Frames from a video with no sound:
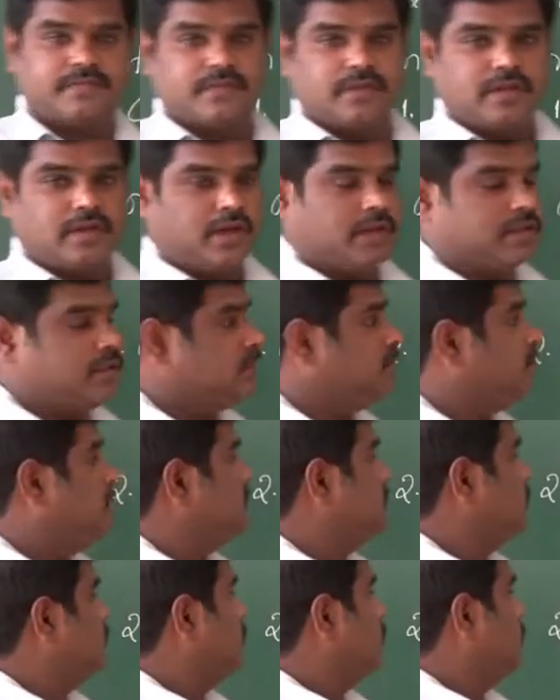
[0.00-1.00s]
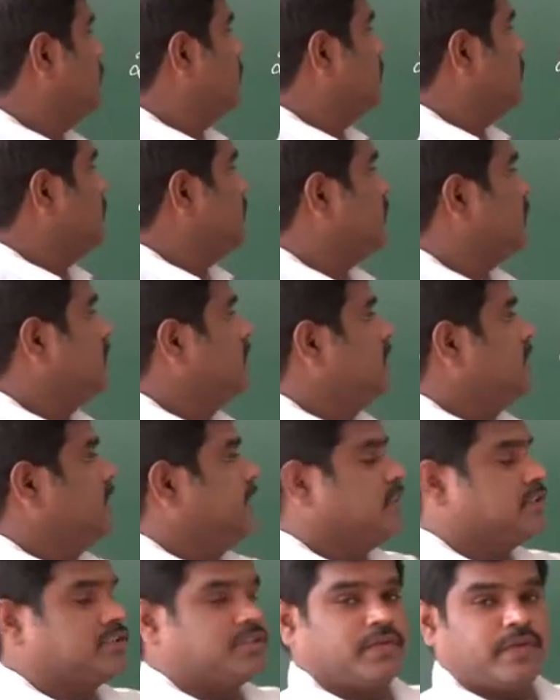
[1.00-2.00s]
On the basis of member
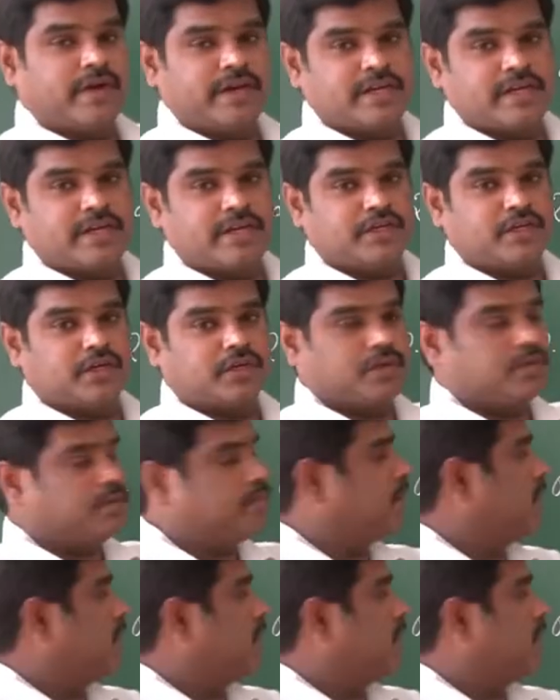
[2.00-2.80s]
is divided into 2,